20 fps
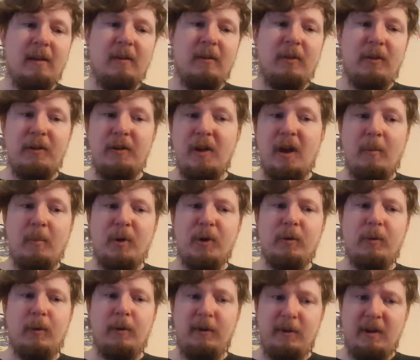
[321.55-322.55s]
The number
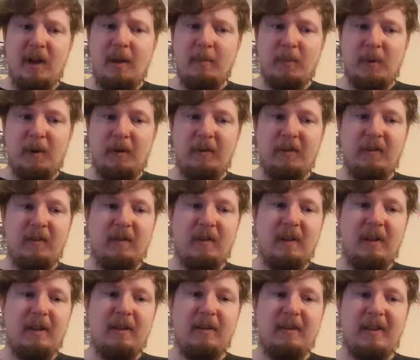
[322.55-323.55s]
or numbers
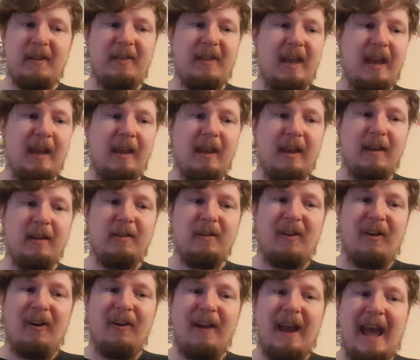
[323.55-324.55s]
that they get
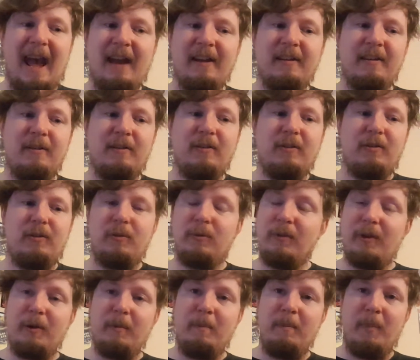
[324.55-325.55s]
are added to
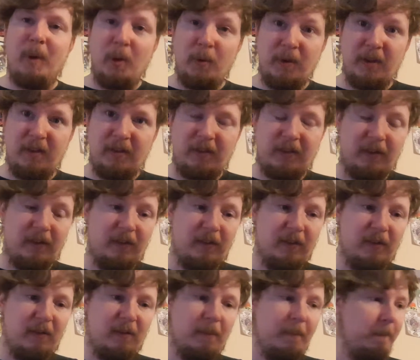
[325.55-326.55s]
their
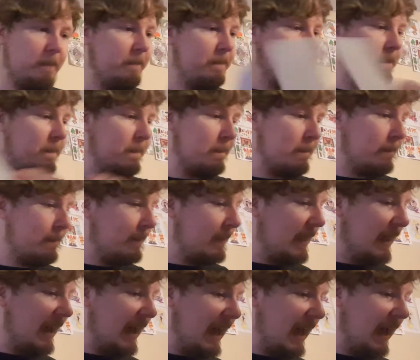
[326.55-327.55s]
bonuses.
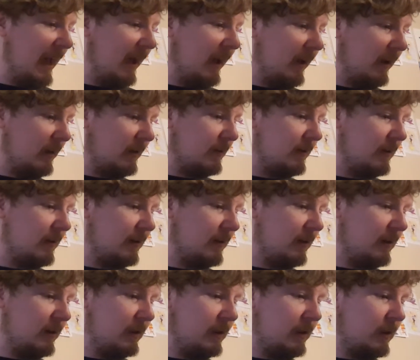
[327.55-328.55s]
And
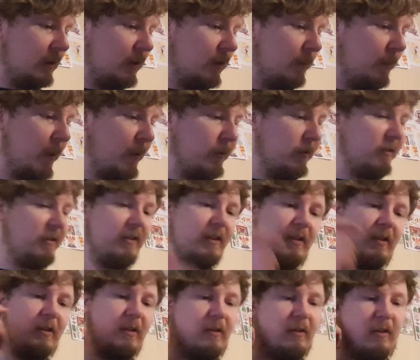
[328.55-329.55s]
the
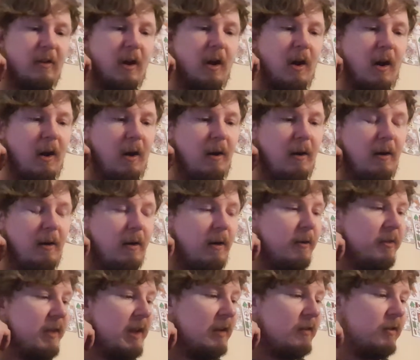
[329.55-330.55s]
bonuses
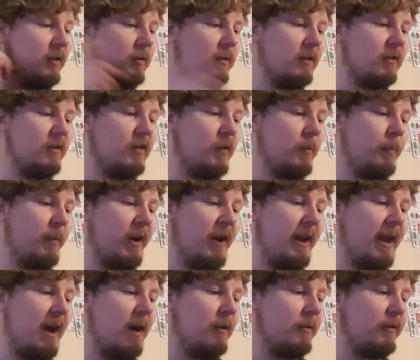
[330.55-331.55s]
are things that you can spread
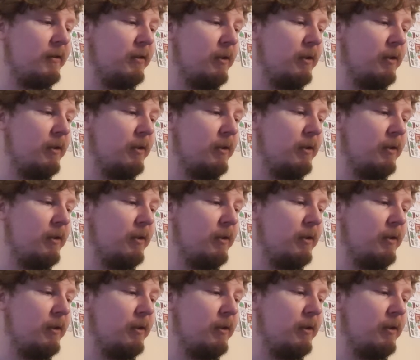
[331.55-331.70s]
out.